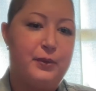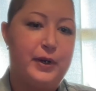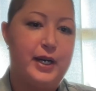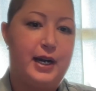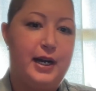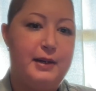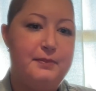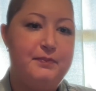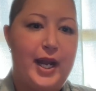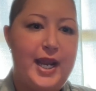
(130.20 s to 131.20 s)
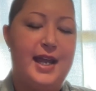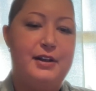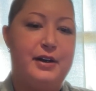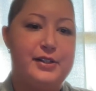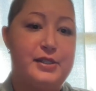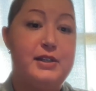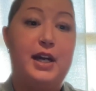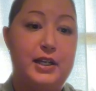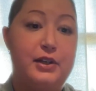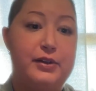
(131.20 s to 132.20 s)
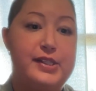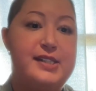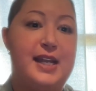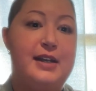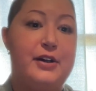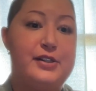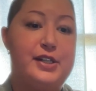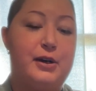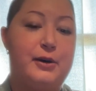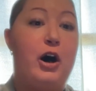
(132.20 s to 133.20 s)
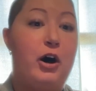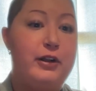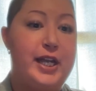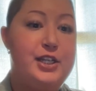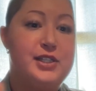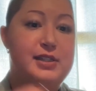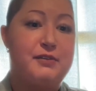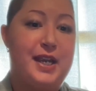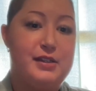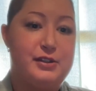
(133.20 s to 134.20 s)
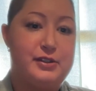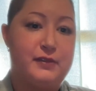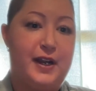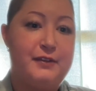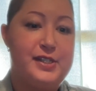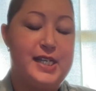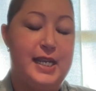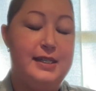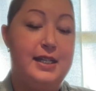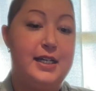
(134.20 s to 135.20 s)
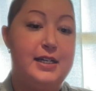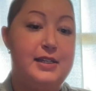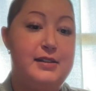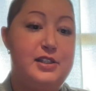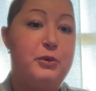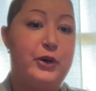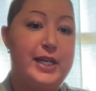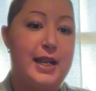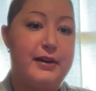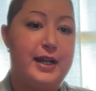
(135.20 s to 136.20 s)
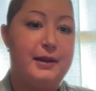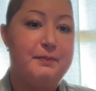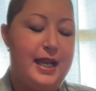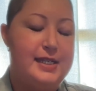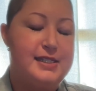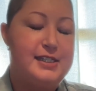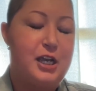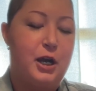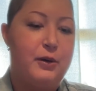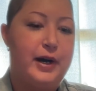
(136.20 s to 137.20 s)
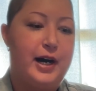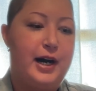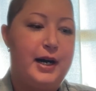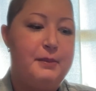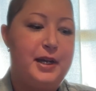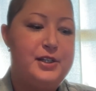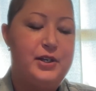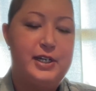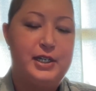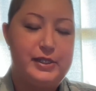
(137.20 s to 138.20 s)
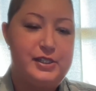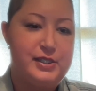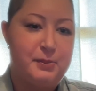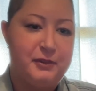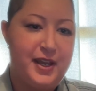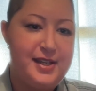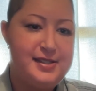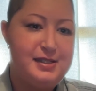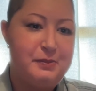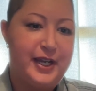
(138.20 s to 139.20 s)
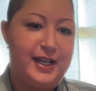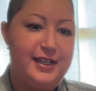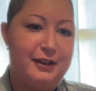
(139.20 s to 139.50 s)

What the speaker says: for high and also young adults and also all ages of cancer survivors in the Des Moines area. And so I started going to some events, but